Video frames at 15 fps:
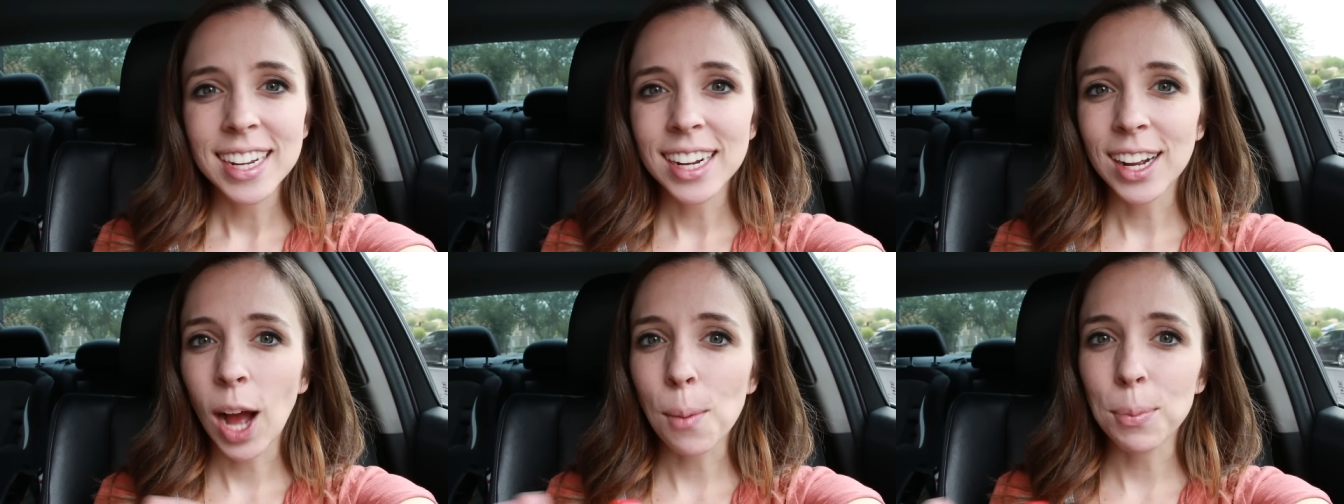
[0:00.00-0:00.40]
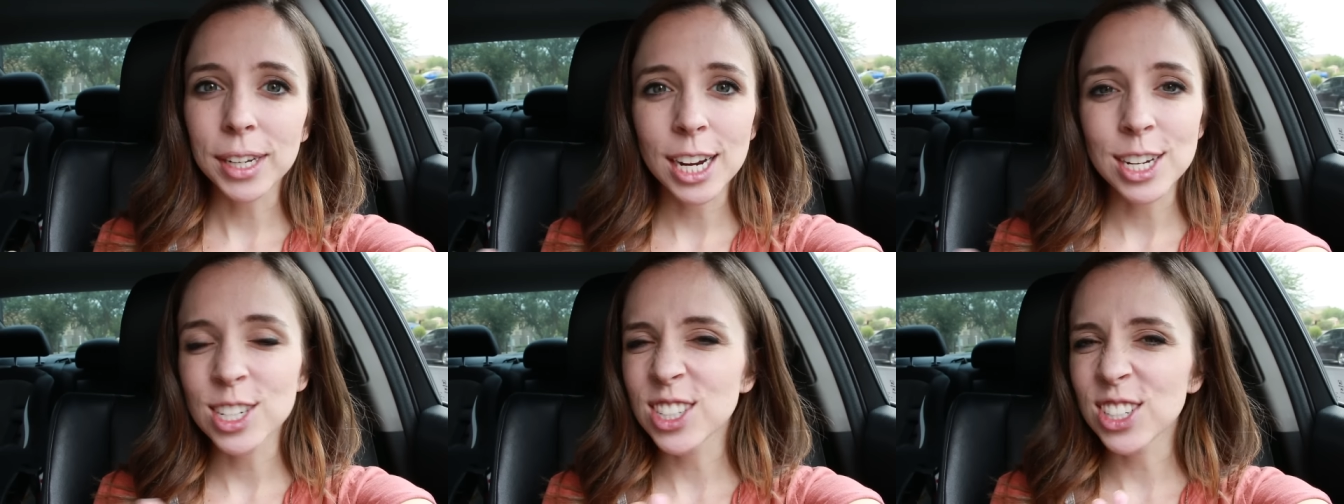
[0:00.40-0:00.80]

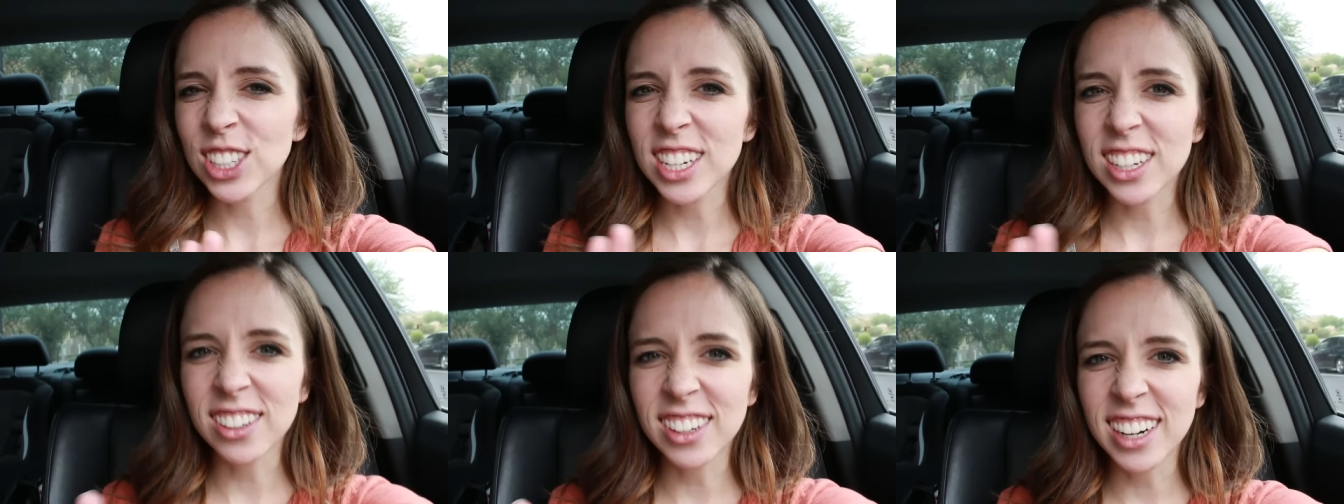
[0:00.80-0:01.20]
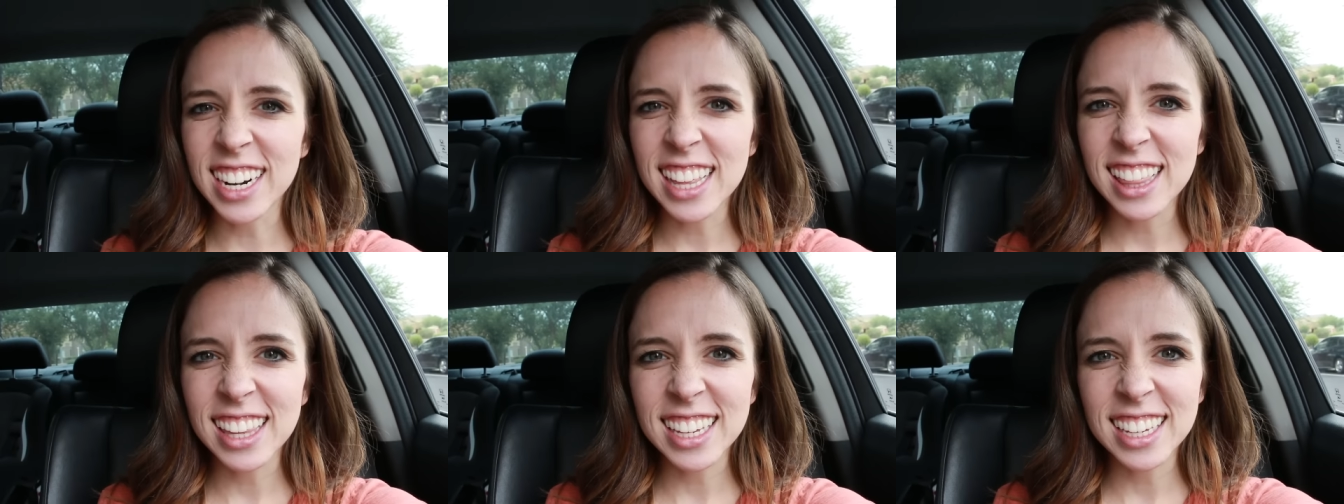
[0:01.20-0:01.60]
complications or
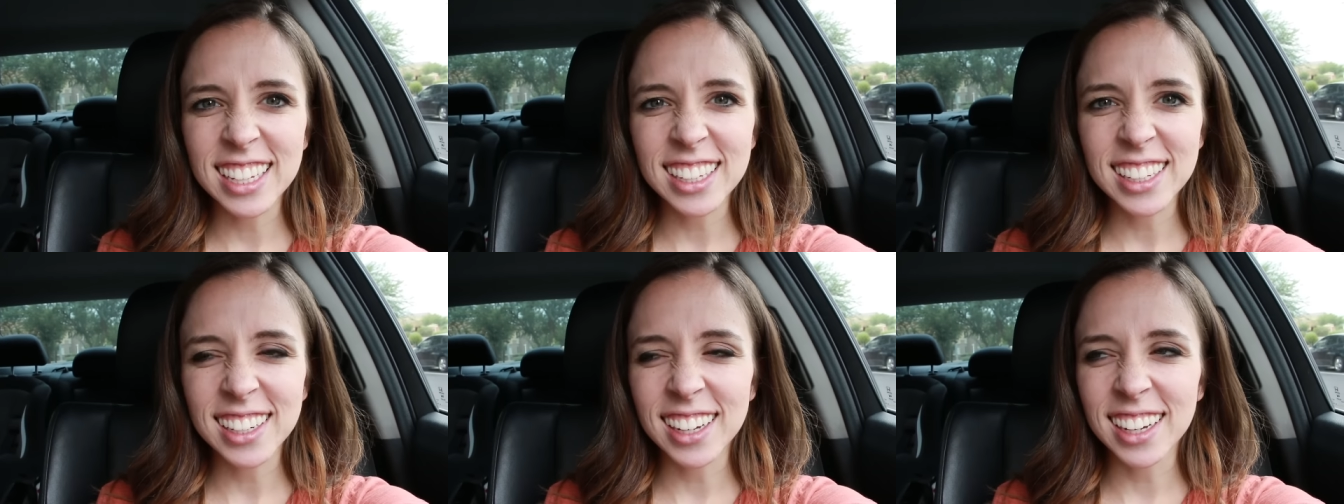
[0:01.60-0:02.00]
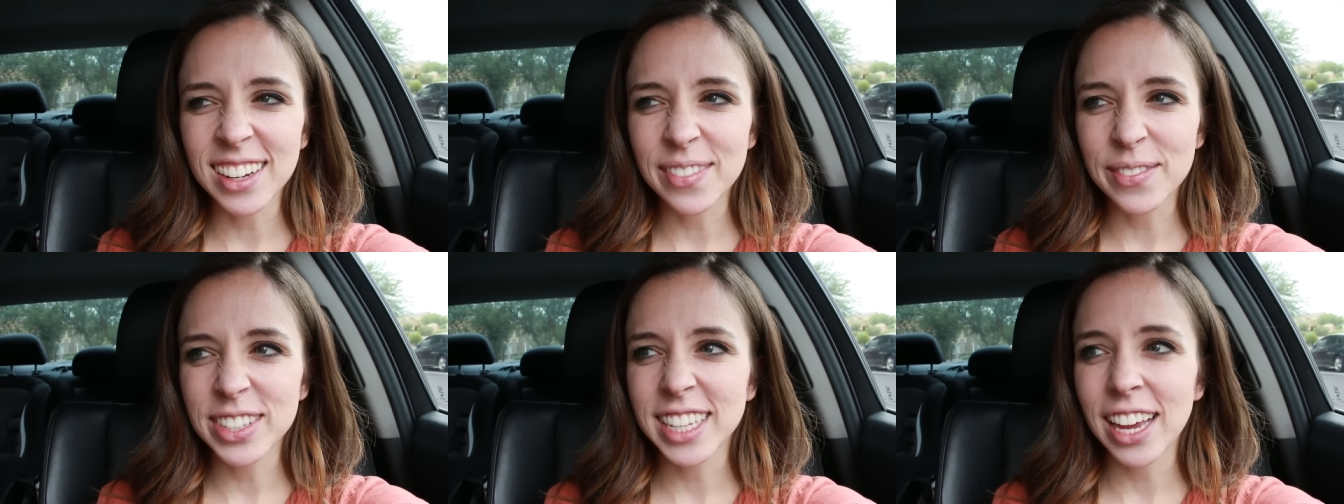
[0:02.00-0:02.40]
anything
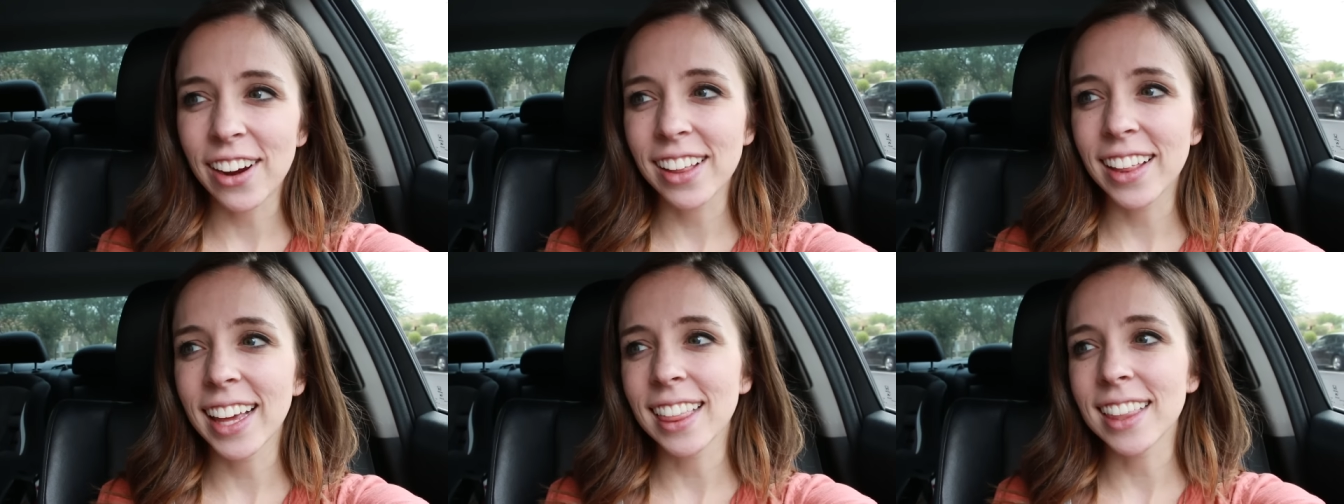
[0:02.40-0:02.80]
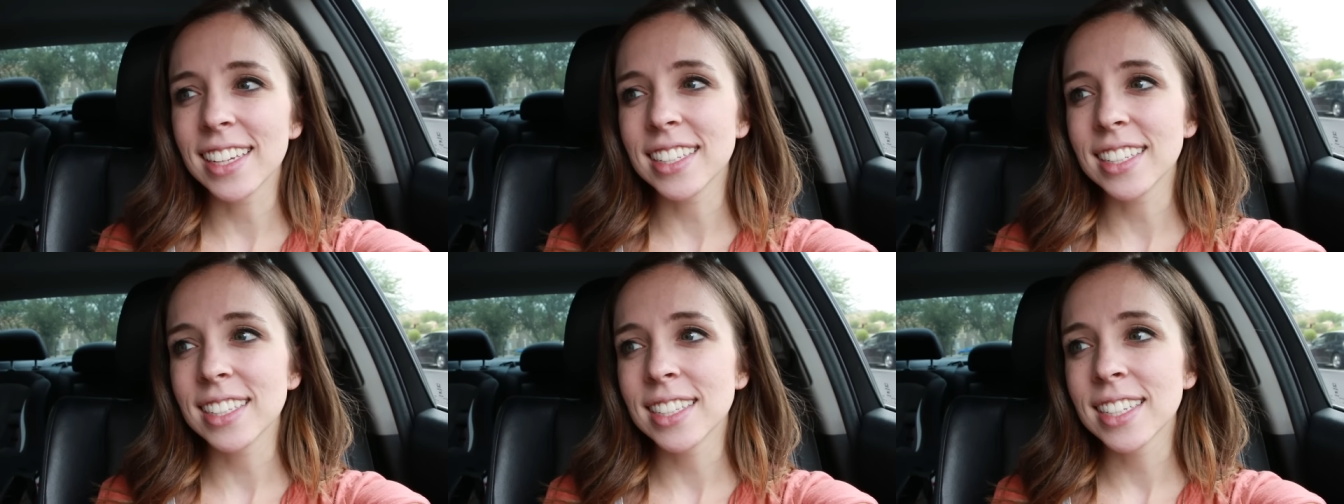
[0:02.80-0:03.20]
scary like
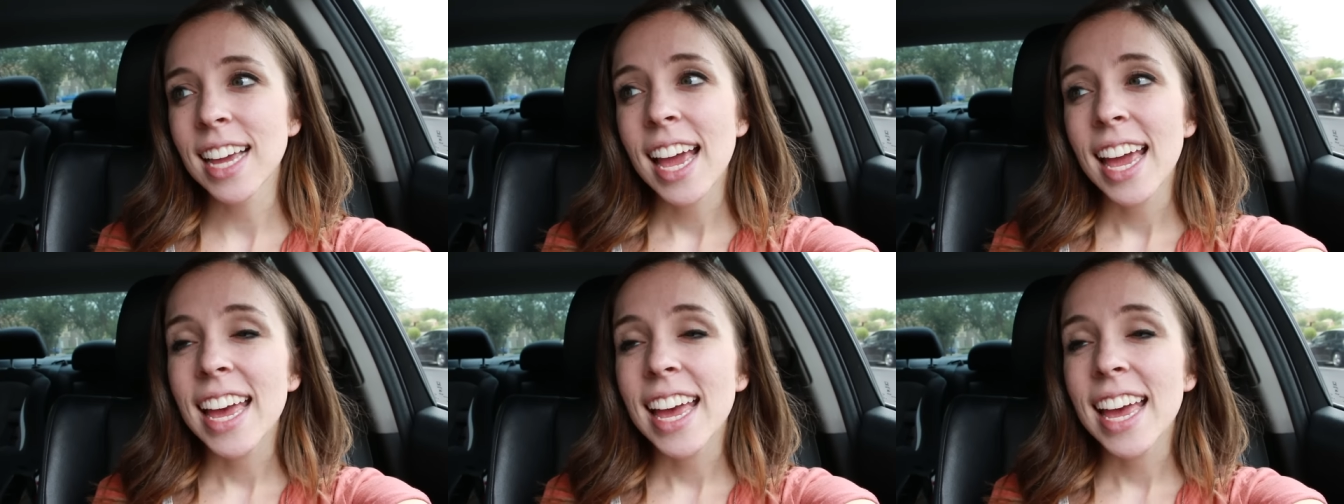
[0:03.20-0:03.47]
this,